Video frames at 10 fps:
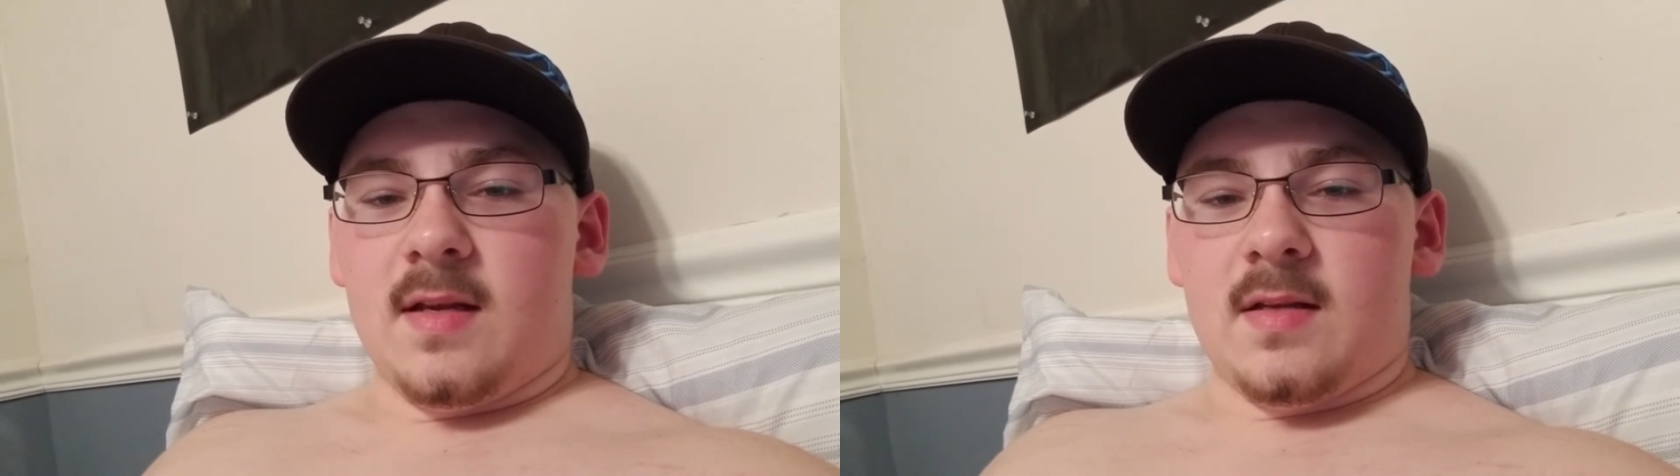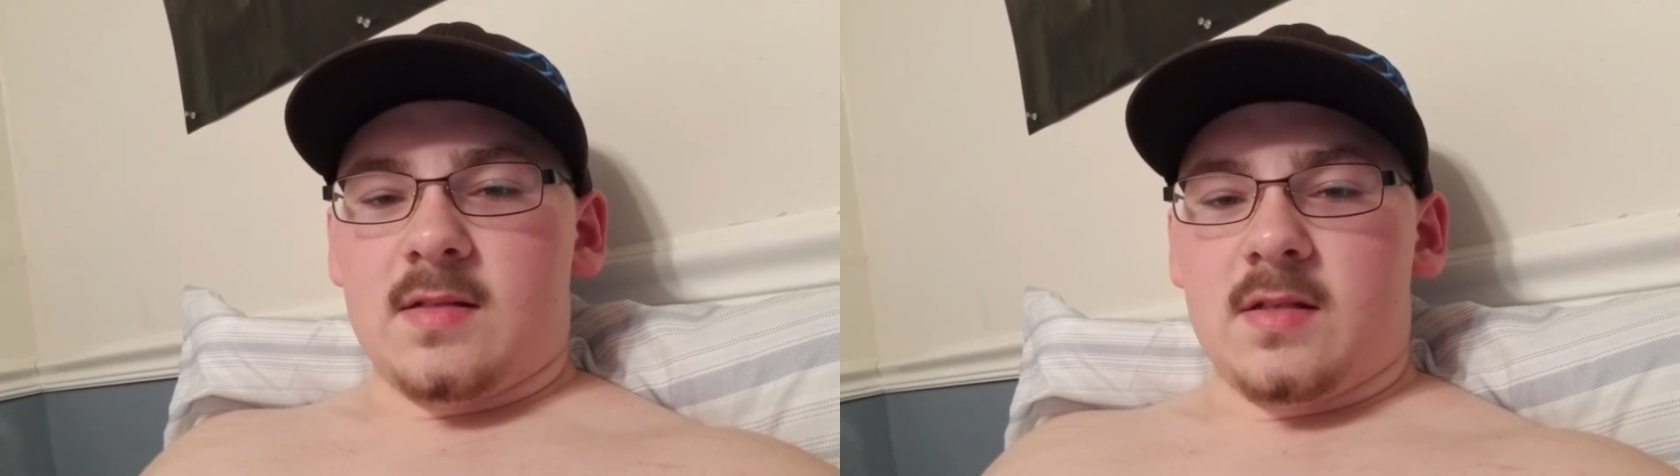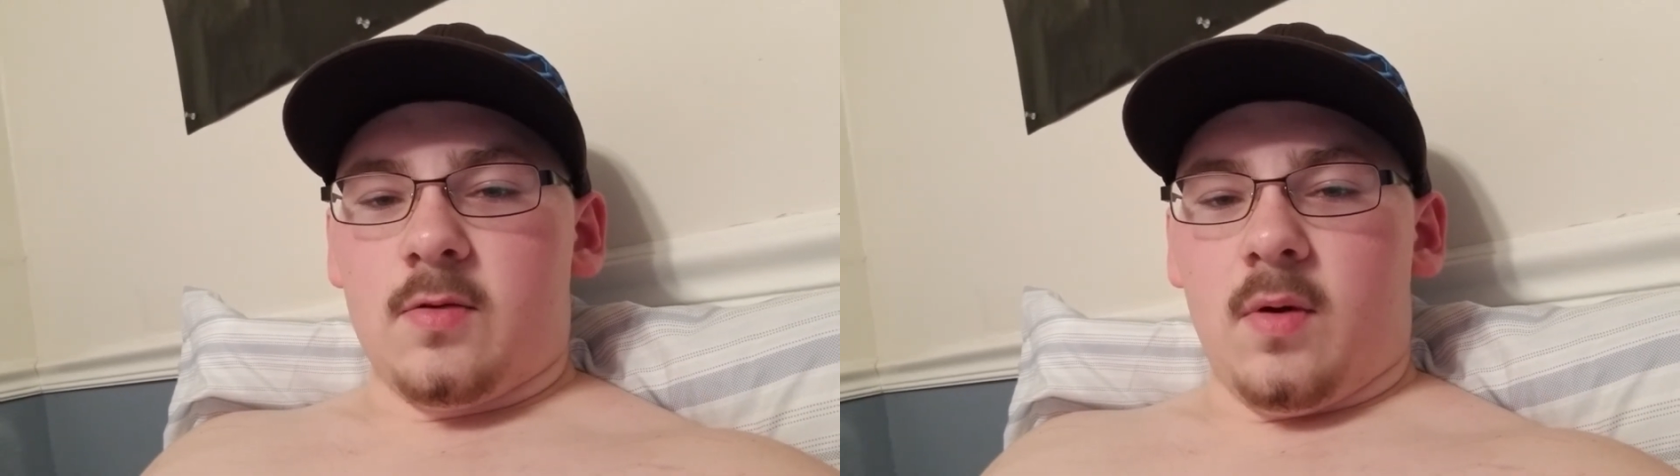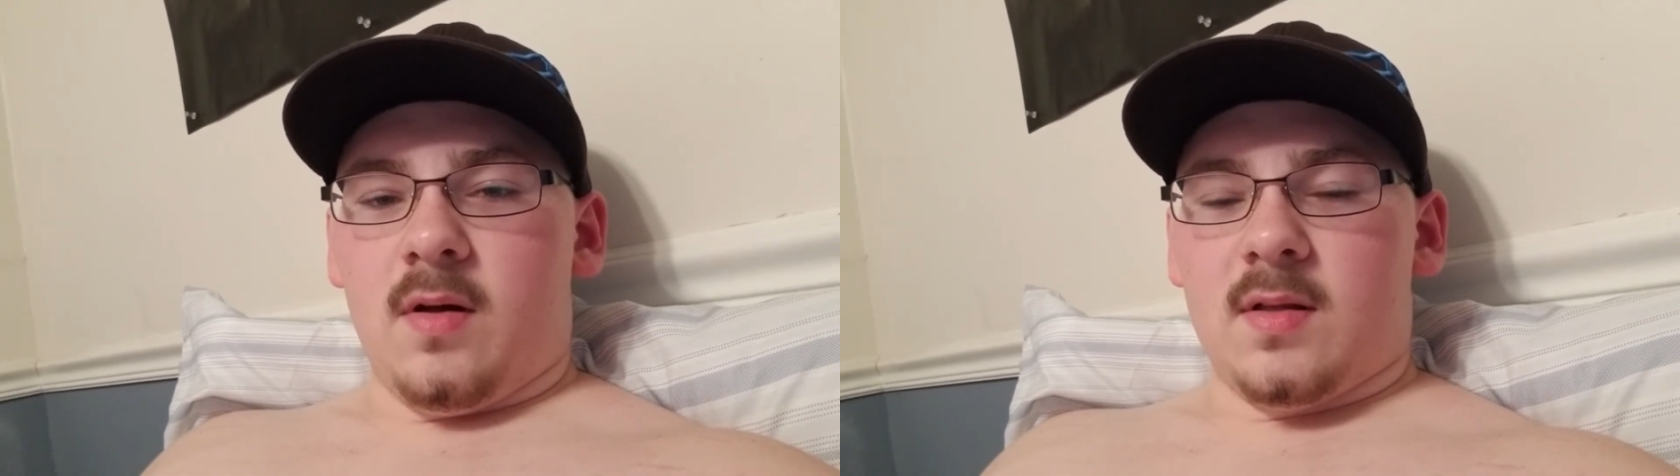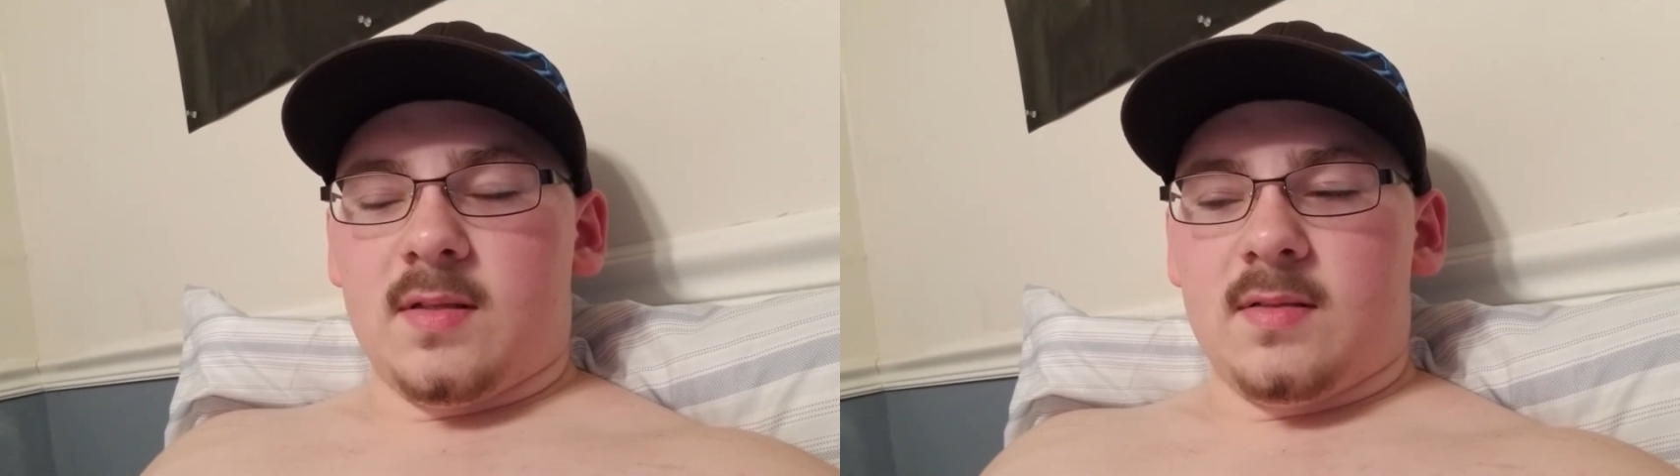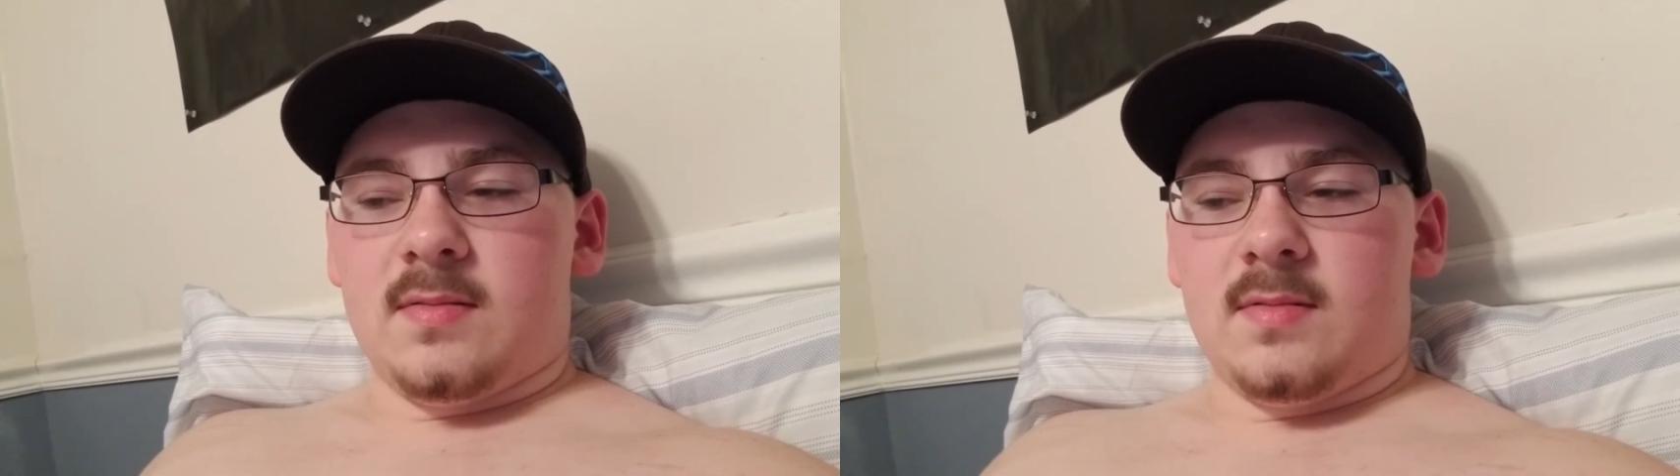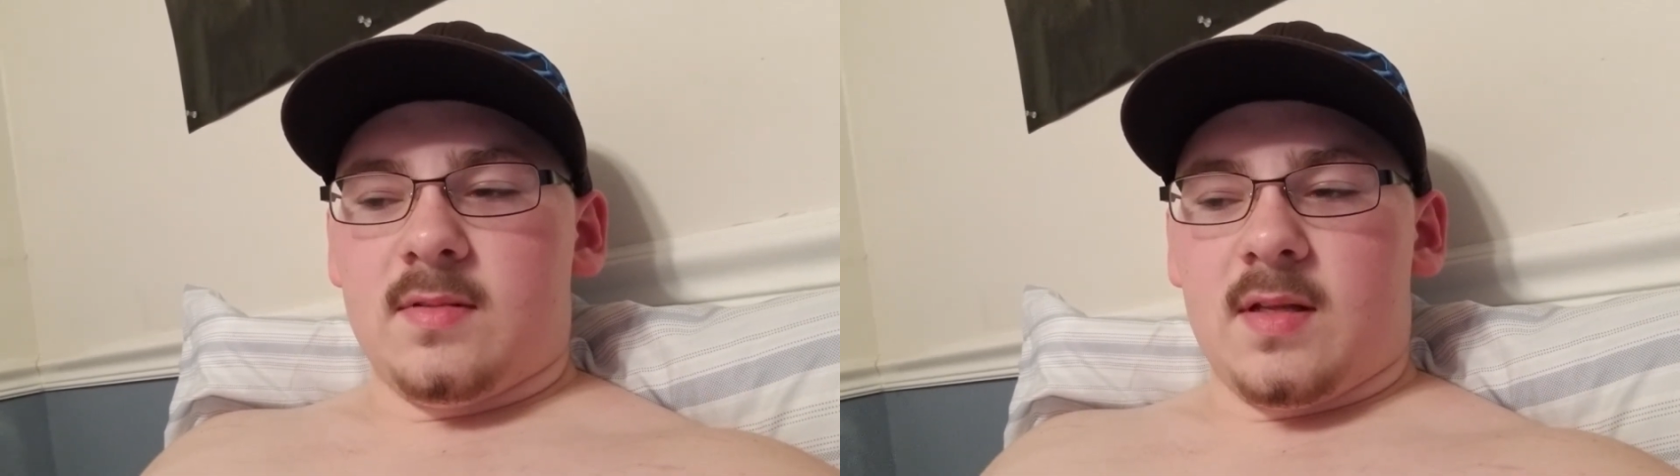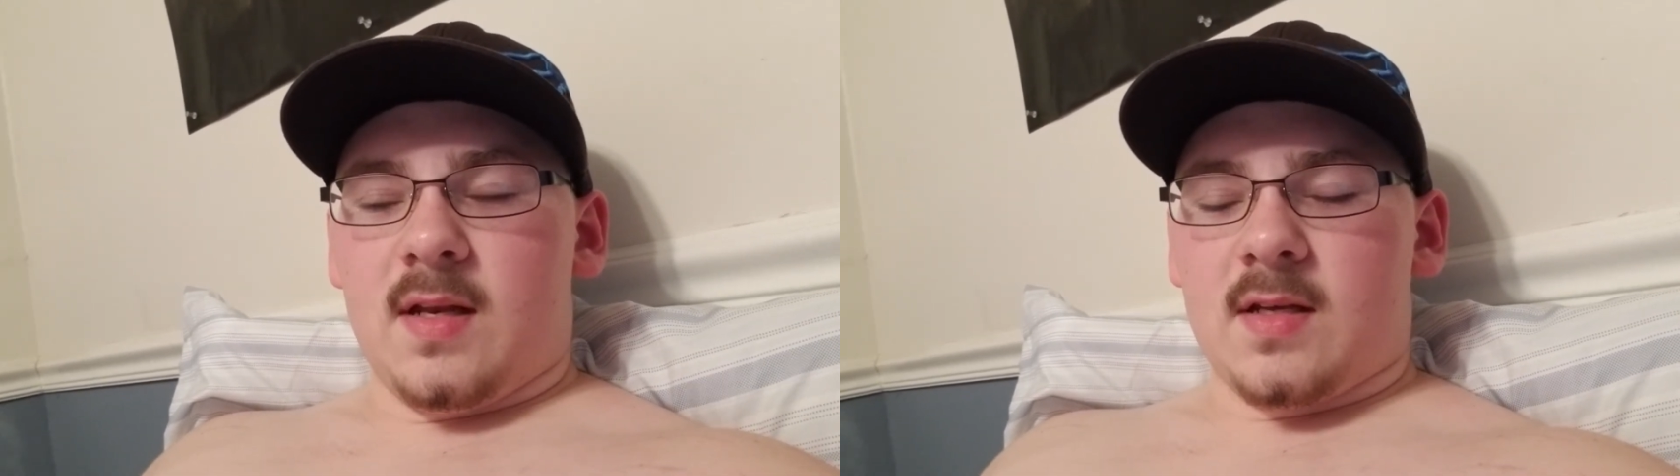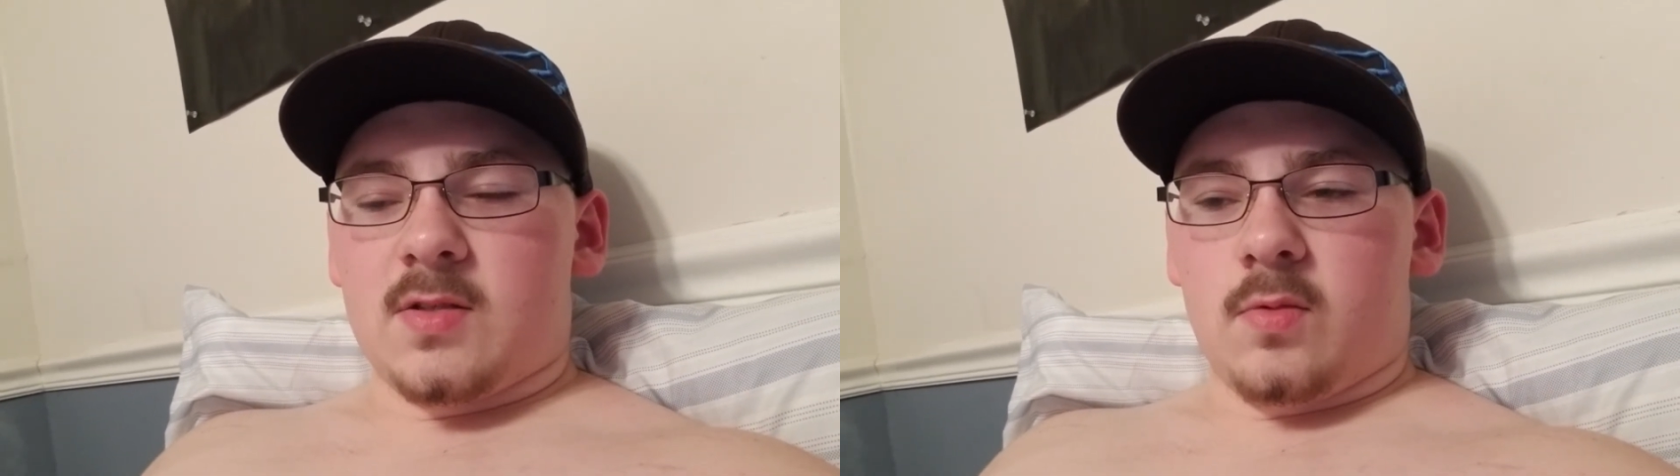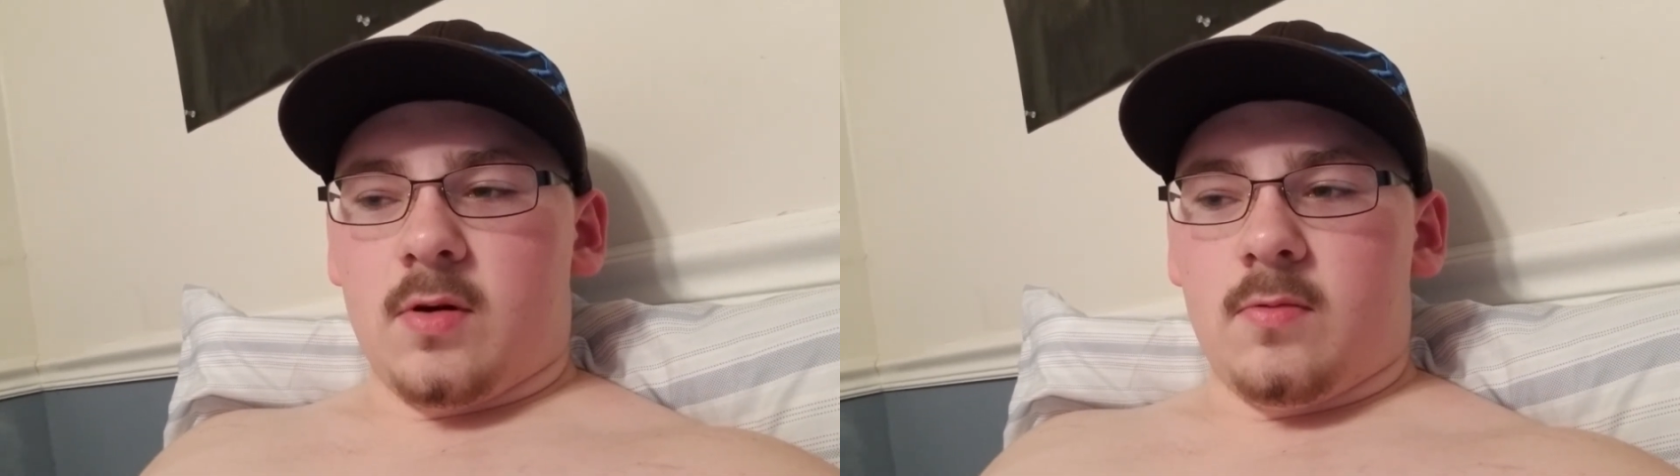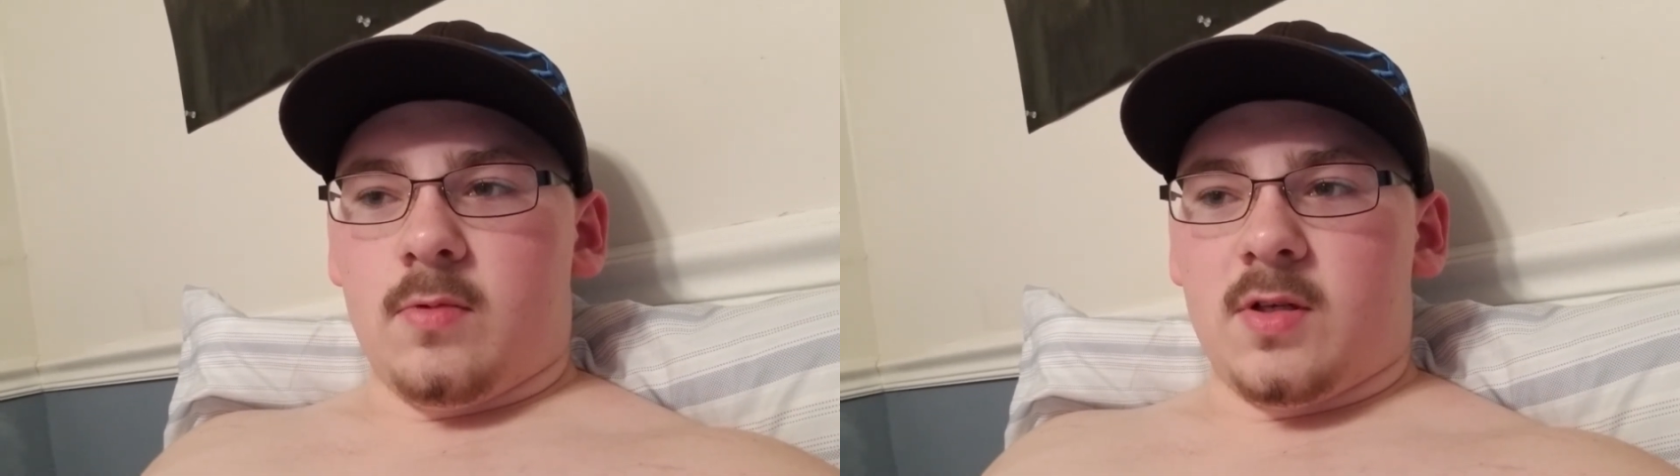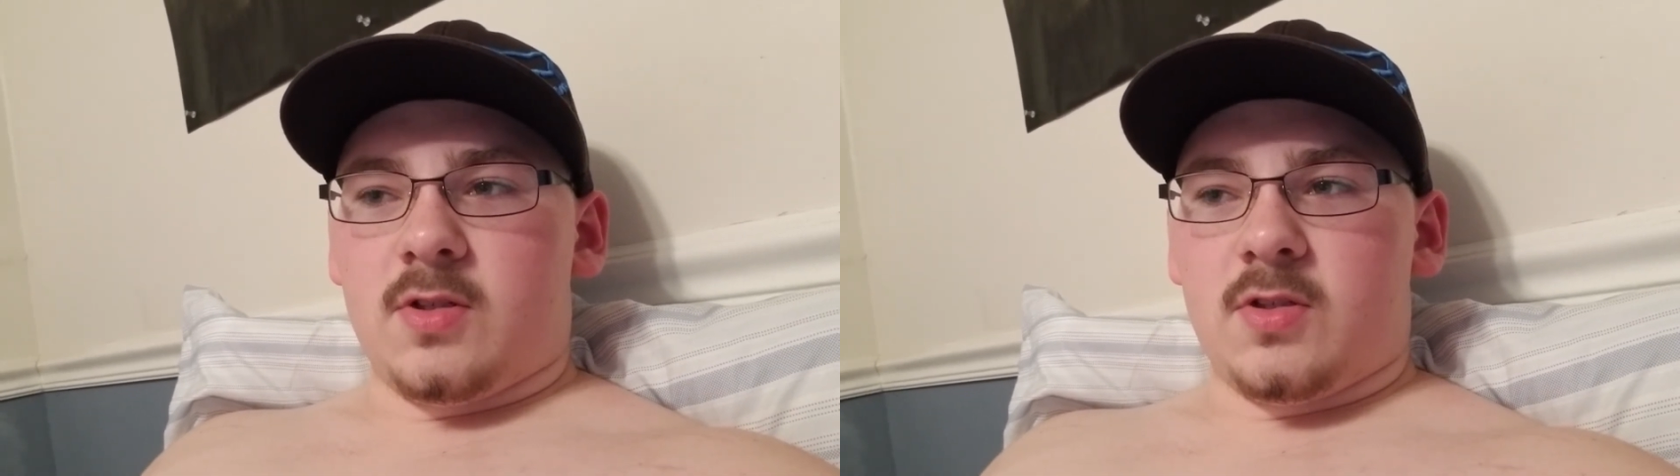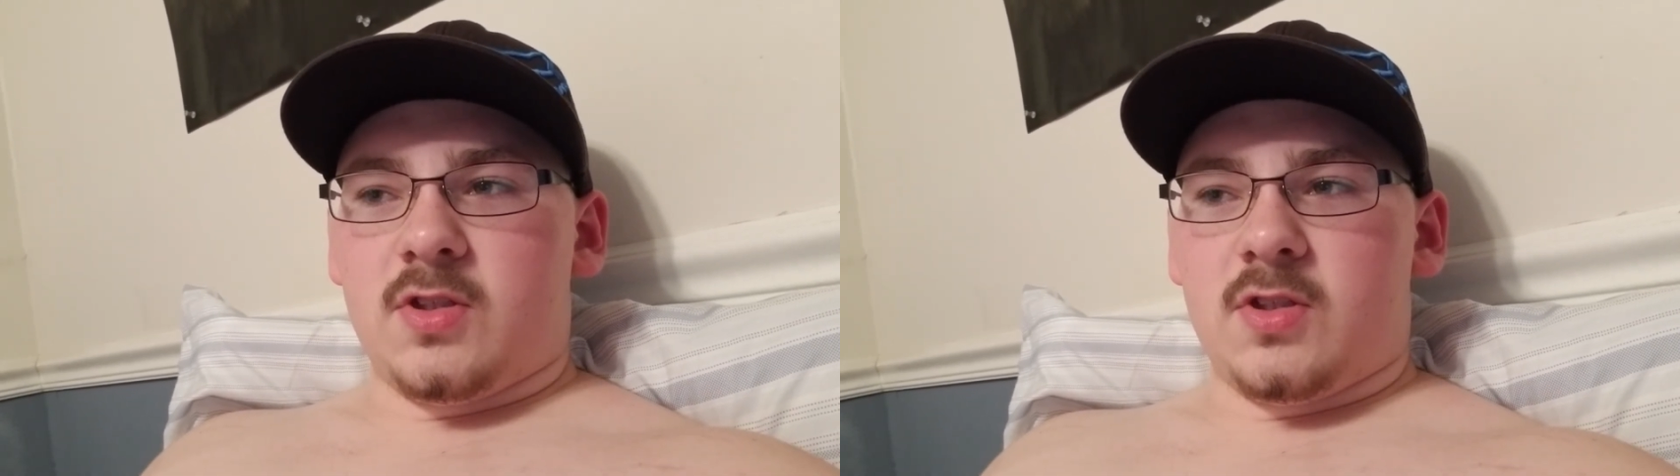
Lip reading: I'll see you all in the next one, which